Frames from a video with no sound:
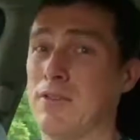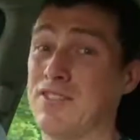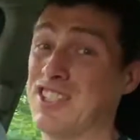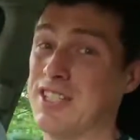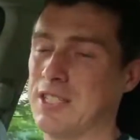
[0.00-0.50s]
as well
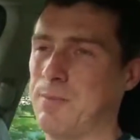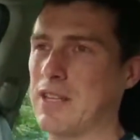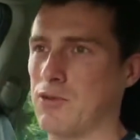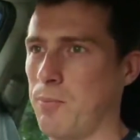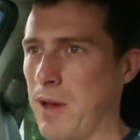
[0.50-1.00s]
have just
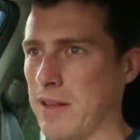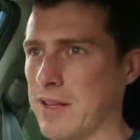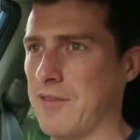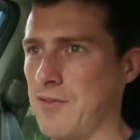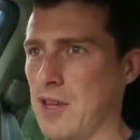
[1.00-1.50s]
dispensed with the pedal
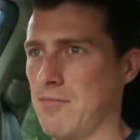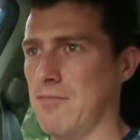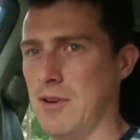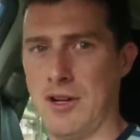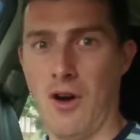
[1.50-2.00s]
and given you
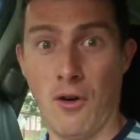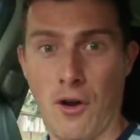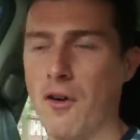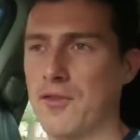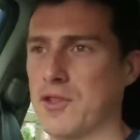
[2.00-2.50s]
an on-off